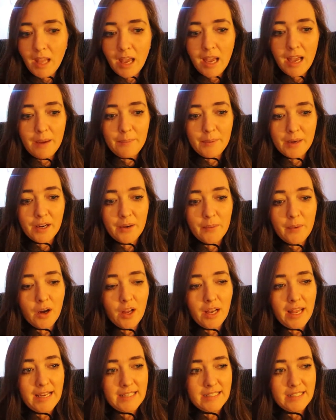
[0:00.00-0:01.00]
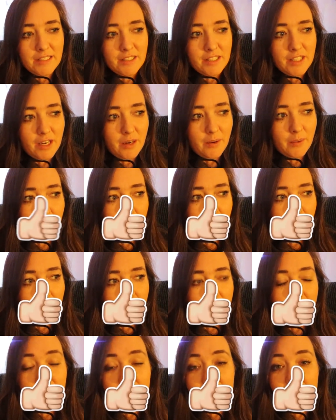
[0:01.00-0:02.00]
We're going to all head into
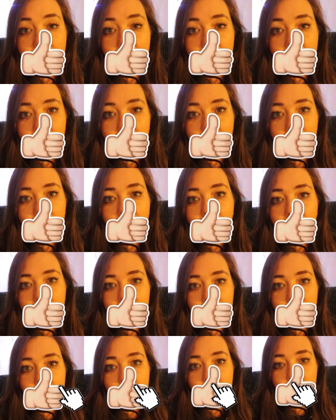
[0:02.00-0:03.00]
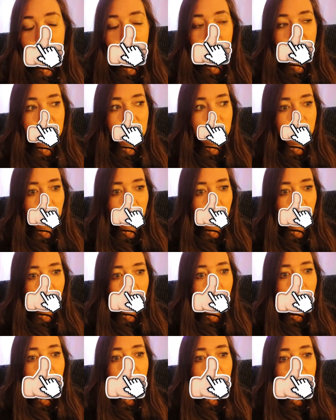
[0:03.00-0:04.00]
Leeds, I think, and do that tomorrow.
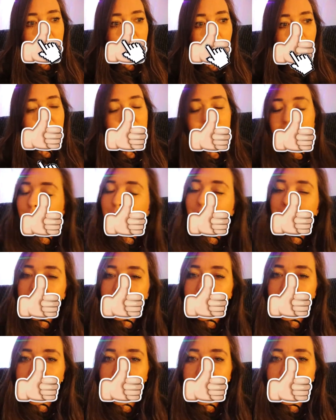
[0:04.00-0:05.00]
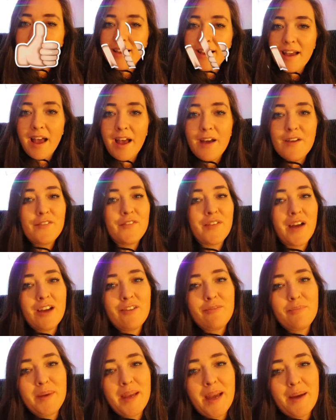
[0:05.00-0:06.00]
So we'll see you back here at
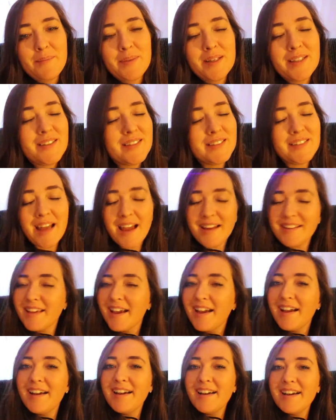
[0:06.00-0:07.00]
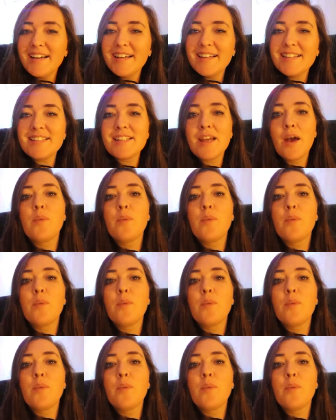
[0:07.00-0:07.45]
5 p.m. Good night, guys.